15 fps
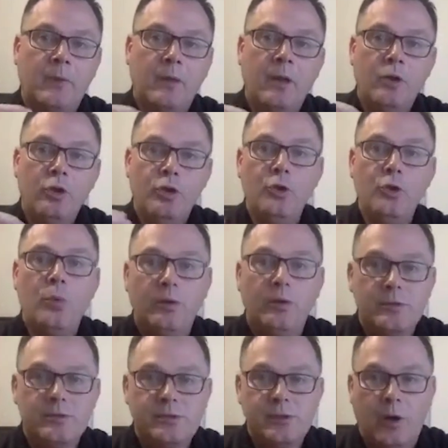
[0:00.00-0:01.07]

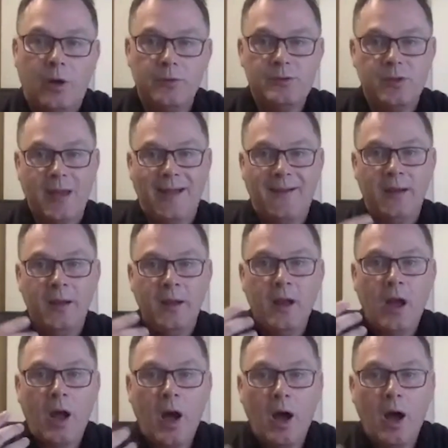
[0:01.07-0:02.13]
nuance onto that
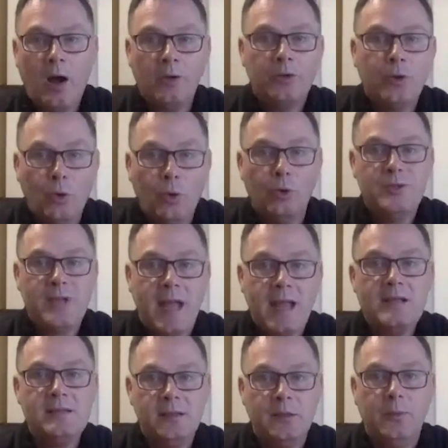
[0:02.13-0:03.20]
hardcore
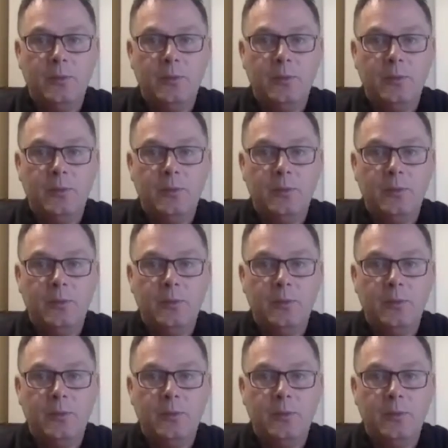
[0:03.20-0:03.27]
data that we